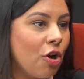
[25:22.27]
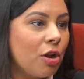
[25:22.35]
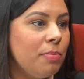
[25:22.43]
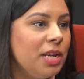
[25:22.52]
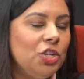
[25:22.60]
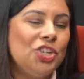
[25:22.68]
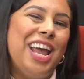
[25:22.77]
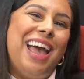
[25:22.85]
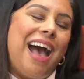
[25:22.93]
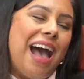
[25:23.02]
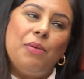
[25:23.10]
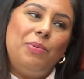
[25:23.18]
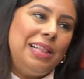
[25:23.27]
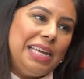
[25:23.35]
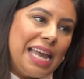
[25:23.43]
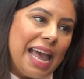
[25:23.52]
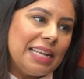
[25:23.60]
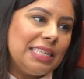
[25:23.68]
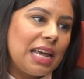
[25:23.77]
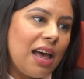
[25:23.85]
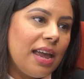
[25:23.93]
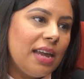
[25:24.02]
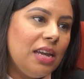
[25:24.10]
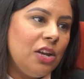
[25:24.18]
garbage. I really can't.
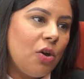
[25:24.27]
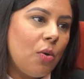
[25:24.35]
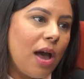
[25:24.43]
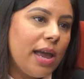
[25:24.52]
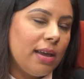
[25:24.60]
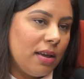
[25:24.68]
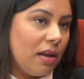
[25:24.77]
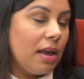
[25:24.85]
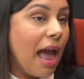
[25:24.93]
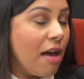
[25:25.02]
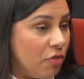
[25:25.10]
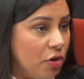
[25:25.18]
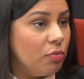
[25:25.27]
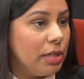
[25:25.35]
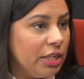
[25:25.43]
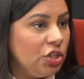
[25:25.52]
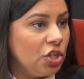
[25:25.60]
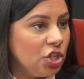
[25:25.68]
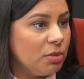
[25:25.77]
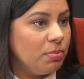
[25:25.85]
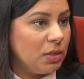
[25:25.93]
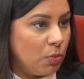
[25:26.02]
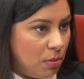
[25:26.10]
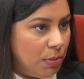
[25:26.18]
I, you know, I have good
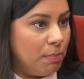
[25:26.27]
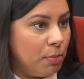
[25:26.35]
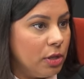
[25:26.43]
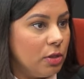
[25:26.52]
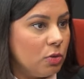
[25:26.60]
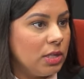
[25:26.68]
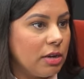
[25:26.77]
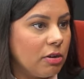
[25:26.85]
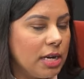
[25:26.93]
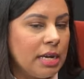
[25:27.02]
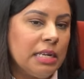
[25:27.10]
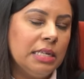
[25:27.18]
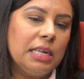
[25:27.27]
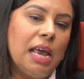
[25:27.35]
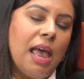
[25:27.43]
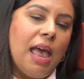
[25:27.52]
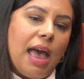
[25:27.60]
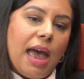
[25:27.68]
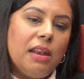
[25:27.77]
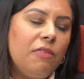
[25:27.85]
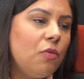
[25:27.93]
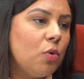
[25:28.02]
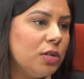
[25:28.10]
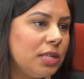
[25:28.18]
relationships with people in those areas. And
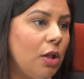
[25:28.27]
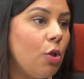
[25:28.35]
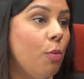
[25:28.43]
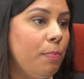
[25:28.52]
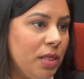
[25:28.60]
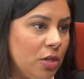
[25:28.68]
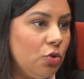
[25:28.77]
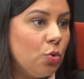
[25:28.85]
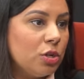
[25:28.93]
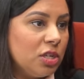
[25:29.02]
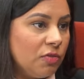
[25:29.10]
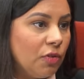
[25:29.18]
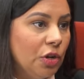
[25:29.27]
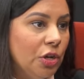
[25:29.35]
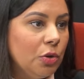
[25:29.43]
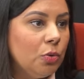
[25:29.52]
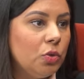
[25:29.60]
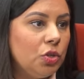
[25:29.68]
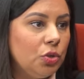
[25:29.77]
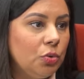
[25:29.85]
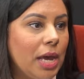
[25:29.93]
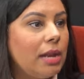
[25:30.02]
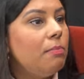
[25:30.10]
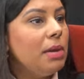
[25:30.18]
of course, I'll open the doors for you to
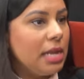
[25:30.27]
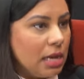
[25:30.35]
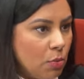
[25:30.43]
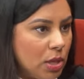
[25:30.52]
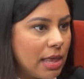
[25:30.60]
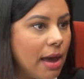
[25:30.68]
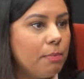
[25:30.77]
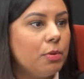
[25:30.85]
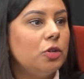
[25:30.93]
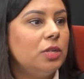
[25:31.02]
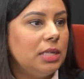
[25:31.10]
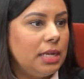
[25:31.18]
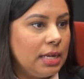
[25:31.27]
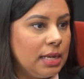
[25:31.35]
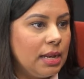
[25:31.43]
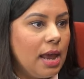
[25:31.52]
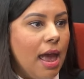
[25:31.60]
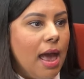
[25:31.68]
get a meeting with that person,